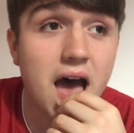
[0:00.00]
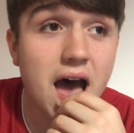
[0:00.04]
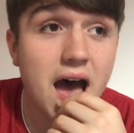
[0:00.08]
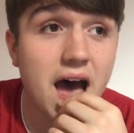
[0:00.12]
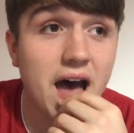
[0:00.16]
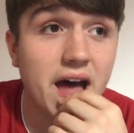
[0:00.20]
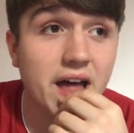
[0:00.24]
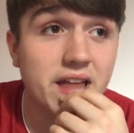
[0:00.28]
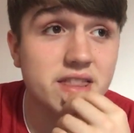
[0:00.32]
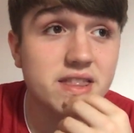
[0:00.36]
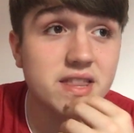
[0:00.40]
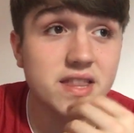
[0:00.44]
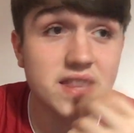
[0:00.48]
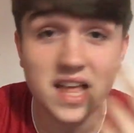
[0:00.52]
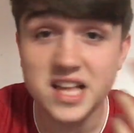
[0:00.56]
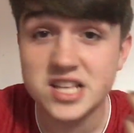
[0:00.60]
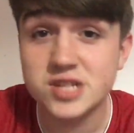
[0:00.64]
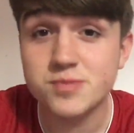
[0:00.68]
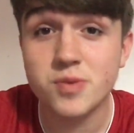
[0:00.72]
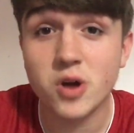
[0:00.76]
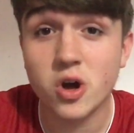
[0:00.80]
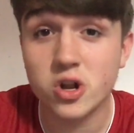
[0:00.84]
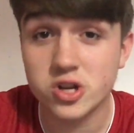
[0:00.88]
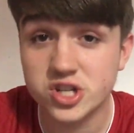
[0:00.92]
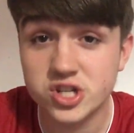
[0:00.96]
And
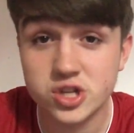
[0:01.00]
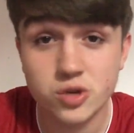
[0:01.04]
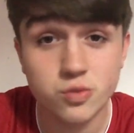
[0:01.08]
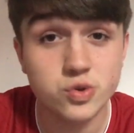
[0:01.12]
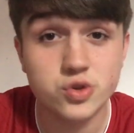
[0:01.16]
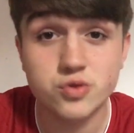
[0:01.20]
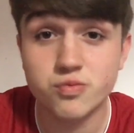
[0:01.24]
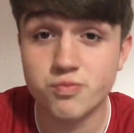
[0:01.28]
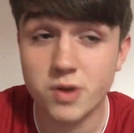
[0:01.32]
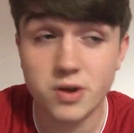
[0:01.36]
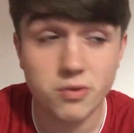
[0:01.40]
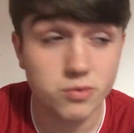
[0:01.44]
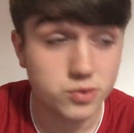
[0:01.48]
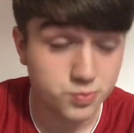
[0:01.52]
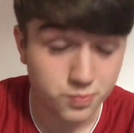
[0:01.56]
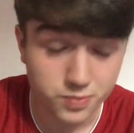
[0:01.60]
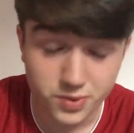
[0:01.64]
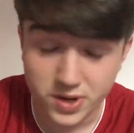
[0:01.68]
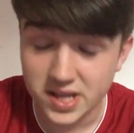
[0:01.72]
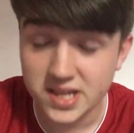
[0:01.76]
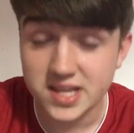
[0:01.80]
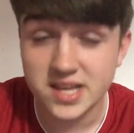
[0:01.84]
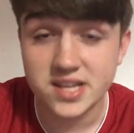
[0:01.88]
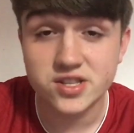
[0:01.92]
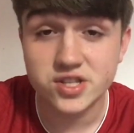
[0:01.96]
let's be honest, it was it was
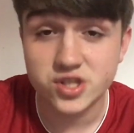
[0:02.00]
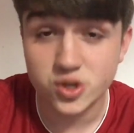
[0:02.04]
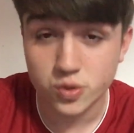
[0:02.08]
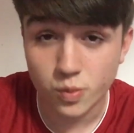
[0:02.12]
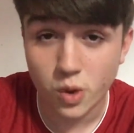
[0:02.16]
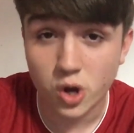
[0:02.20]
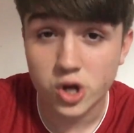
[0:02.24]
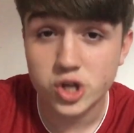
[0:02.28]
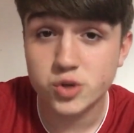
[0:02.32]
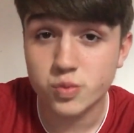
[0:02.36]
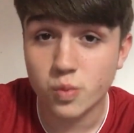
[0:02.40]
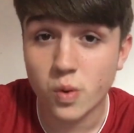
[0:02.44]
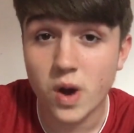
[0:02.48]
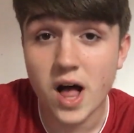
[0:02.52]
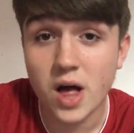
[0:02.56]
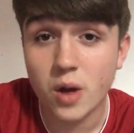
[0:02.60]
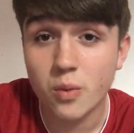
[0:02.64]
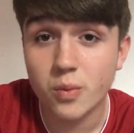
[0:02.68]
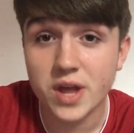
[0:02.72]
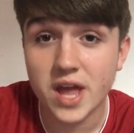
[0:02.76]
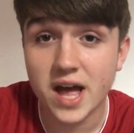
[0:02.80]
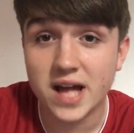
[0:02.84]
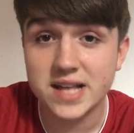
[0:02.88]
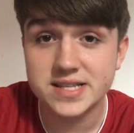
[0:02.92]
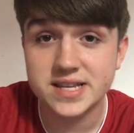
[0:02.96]
brilliant to watch
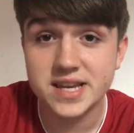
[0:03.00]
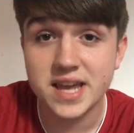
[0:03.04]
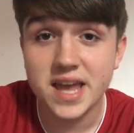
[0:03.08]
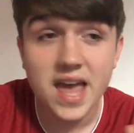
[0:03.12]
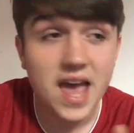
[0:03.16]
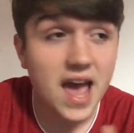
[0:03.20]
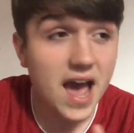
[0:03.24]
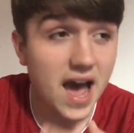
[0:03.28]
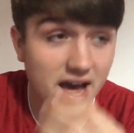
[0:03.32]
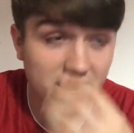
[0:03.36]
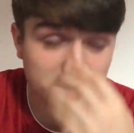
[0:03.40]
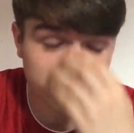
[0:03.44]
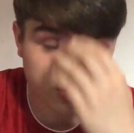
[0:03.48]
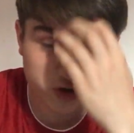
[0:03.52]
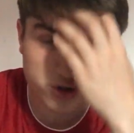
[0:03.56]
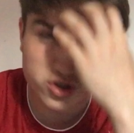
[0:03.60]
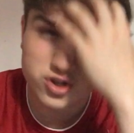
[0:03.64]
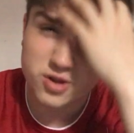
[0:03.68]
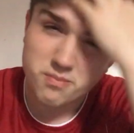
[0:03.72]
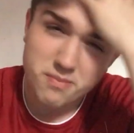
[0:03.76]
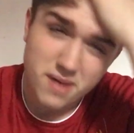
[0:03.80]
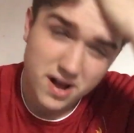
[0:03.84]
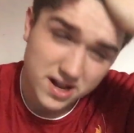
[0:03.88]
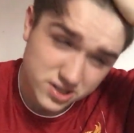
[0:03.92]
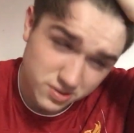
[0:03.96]
while we had it. And
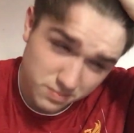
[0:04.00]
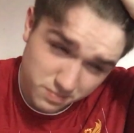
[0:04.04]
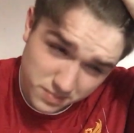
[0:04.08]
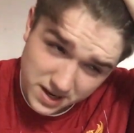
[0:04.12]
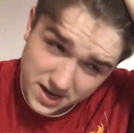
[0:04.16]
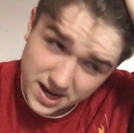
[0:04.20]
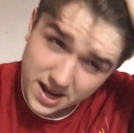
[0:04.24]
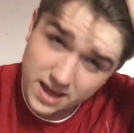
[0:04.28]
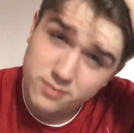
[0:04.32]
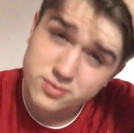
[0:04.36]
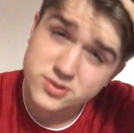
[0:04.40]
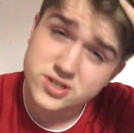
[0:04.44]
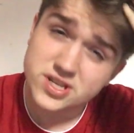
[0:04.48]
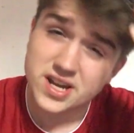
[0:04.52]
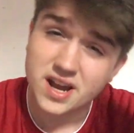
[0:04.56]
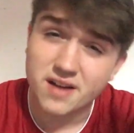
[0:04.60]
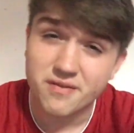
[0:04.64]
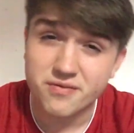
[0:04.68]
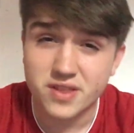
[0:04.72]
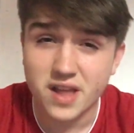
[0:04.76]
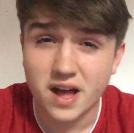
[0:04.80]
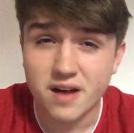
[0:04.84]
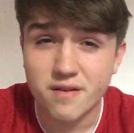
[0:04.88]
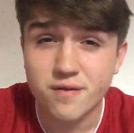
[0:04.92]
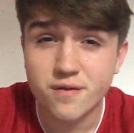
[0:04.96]
just imagine being able to
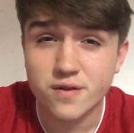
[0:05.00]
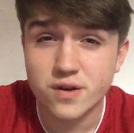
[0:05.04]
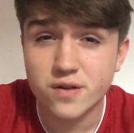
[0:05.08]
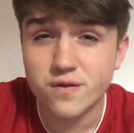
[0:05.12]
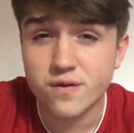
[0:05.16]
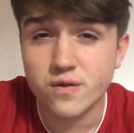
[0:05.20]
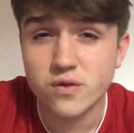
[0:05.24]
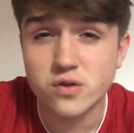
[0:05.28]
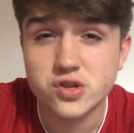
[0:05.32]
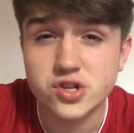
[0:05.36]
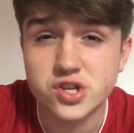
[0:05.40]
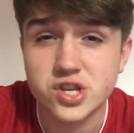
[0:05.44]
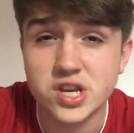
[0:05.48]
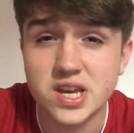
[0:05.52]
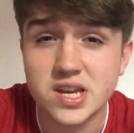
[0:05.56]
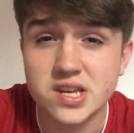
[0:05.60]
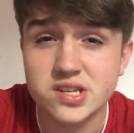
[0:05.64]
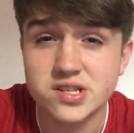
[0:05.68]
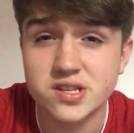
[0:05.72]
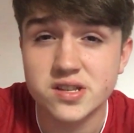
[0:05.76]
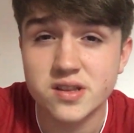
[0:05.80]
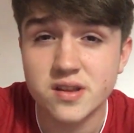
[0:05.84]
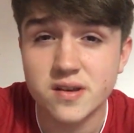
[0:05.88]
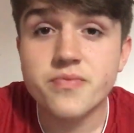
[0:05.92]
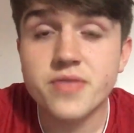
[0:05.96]
have that for a full
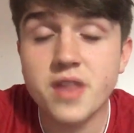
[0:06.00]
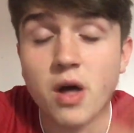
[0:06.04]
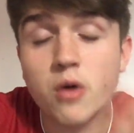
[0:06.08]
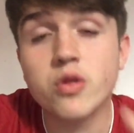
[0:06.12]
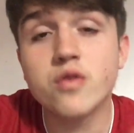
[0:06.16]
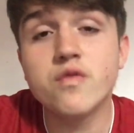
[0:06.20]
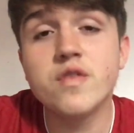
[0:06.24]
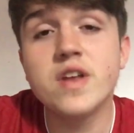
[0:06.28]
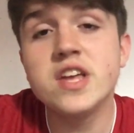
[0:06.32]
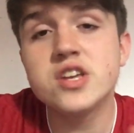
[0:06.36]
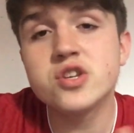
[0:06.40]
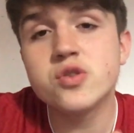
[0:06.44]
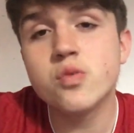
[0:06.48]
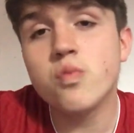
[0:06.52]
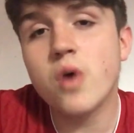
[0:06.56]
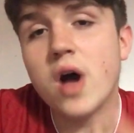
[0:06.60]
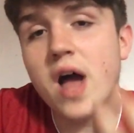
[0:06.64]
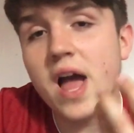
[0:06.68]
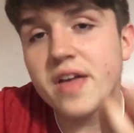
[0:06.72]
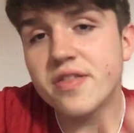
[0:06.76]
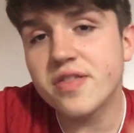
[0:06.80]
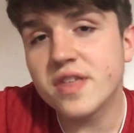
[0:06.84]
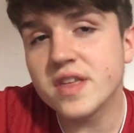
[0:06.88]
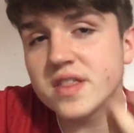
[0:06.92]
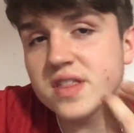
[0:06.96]
season. Now, the reason
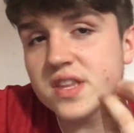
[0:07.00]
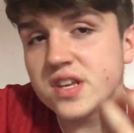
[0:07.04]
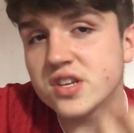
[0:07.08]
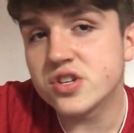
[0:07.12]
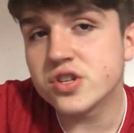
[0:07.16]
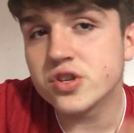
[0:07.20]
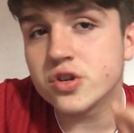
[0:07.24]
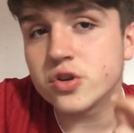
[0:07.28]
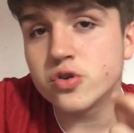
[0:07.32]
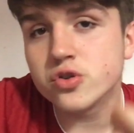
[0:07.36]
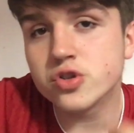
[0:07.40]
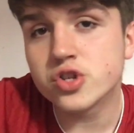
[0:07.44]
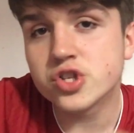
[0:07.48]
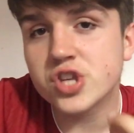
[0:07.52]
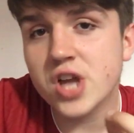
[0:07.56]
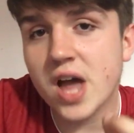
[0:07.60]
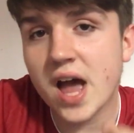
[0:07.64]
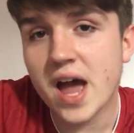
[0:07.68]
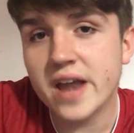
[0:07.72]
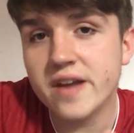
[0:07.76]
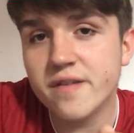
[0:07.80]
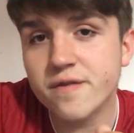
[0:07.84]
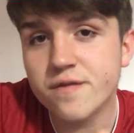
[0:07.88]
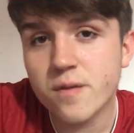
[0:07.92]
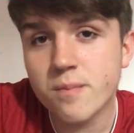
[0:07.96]
why I think this is a good
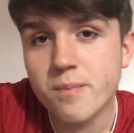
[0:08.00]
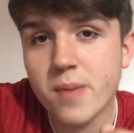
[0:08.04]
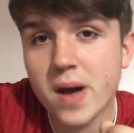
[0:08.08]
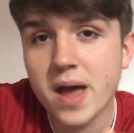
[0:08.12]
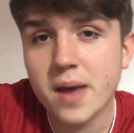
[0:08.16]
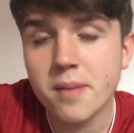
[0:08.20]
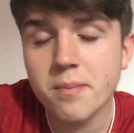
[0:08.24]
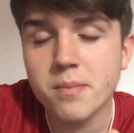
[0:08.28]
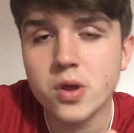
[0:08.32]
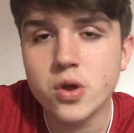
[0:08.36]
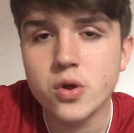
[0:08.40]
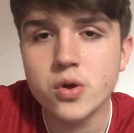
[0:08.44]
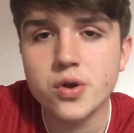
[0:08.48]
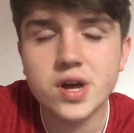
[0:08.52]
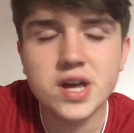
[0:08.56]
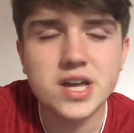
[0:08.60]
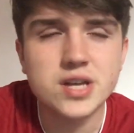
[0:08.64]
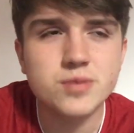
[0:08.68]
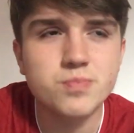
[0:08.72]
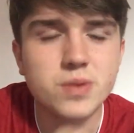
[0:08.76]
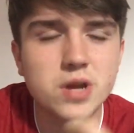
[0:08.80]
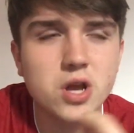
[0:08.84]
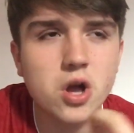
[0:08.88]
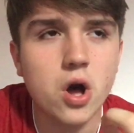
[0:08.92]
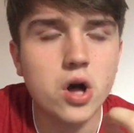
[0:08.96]
signing for Bayern Munich
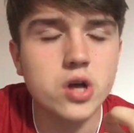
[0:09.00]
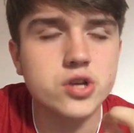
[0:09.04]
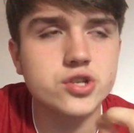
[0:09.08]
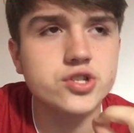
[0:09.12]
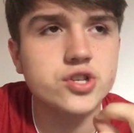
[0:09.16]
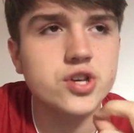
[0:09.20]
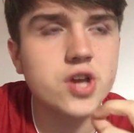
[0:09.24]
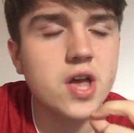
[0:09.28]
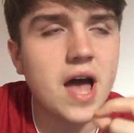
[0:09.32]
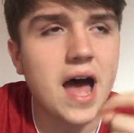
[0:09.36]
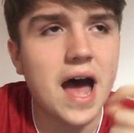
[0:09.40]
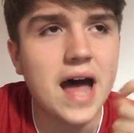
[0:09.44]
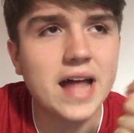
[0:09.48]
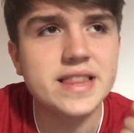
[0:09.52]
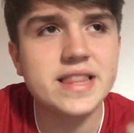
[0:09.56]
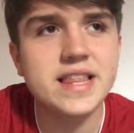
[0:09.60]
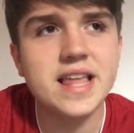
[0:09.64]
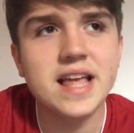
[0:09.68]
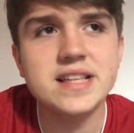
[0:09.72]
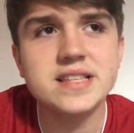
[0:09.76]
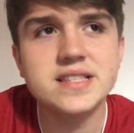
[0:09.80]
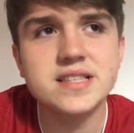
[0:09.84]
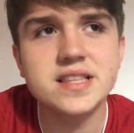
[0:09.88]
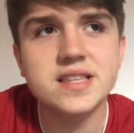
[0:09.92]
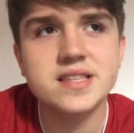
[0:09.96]
is because at
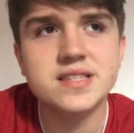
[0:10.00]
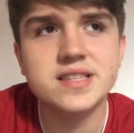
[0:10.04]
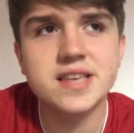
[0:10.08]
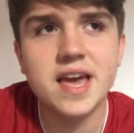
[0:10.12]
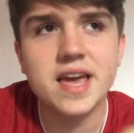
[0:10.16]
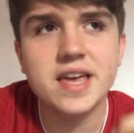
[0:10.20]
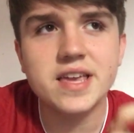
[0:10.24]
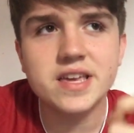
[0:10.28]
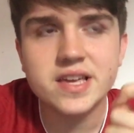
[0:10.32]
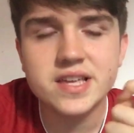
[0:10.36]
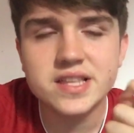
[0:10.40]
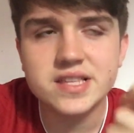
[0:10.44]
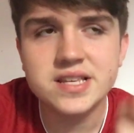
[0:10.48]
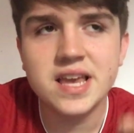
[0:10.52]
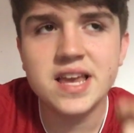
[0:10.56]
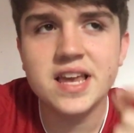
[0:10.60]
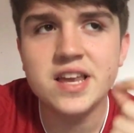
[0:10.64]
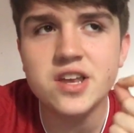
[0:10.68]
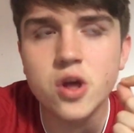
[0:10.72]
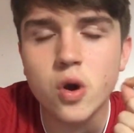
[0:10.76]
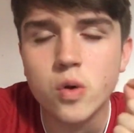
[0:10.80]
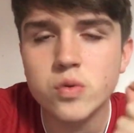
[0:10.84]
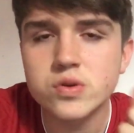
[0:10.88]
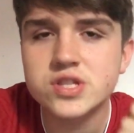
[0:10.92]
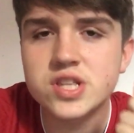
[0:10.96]
the end of the day,
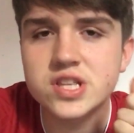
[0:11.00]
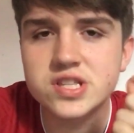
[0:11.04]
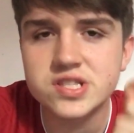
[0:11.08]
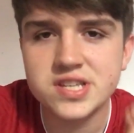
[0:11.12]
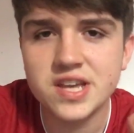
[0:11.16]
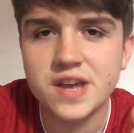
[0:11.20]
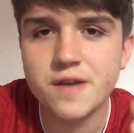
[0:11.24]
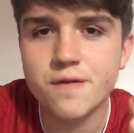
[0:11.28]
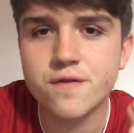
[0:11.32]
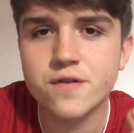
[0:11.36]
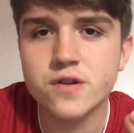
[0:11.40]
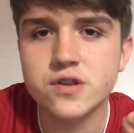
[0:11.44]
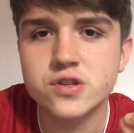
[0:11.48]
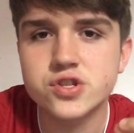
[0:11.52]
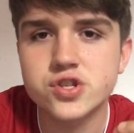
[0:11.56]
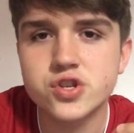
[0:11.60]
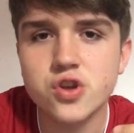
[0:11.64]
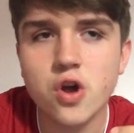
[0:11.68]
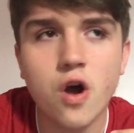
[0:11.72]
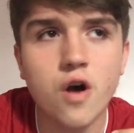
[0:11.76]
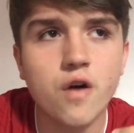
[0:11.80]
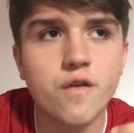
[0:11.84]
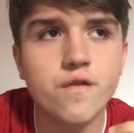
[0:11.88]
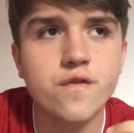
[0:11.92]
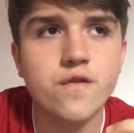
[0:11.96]
Coutinho is the difference
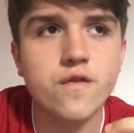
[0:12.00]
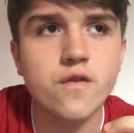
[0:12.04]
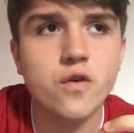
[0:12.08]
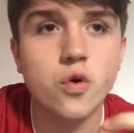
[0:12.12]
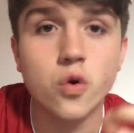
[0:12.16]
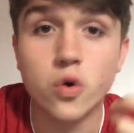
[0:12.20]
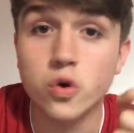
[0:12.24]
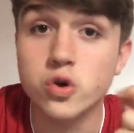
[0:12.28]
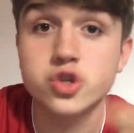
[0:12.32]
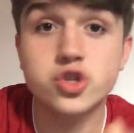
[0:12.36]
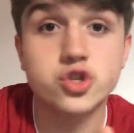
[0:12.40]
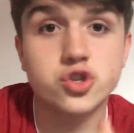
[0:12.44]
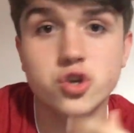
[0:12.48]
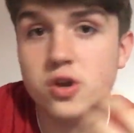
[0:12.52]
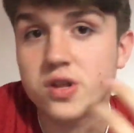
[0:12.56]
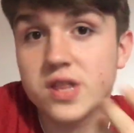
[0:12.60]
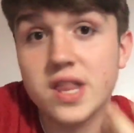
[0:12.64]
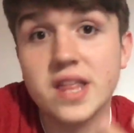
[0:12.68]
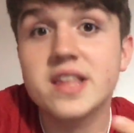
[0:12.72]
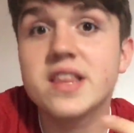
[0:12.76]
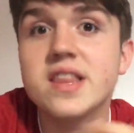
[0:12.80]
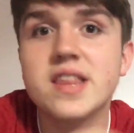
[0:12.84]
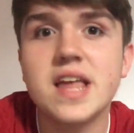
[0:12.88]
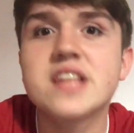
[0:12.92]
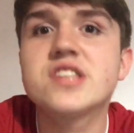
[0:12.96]
of us.
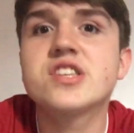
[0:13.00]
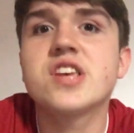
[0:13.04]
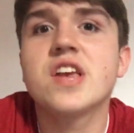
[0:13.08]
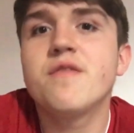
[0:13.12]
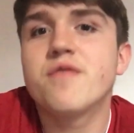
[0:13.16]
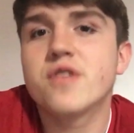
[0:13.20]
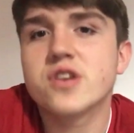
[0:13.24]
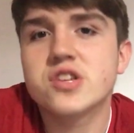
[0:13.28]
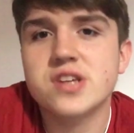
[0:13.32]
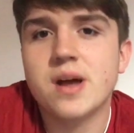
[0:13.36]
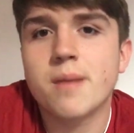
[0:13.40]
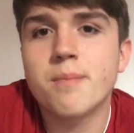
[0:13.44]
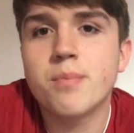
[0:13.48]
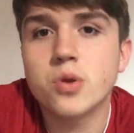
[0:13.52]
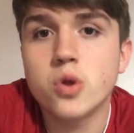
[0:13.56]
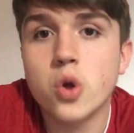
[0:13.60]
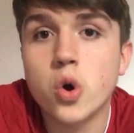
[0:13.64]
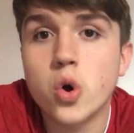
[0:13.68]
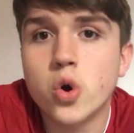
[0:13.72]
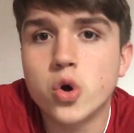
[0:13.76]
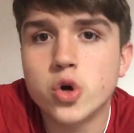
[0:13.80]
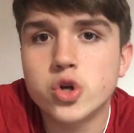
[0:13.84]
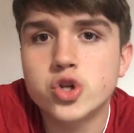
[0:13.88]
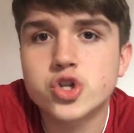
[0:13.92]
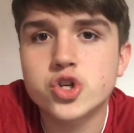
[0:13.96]
Let's say, for example,
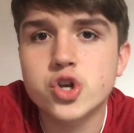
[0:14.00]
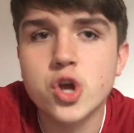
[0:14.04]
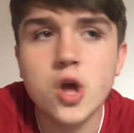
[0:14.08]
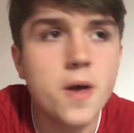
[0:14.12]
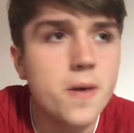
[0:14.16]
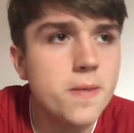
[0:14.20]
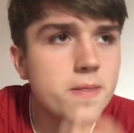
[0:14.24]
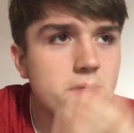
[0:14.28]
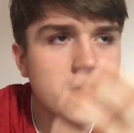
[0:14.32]
us.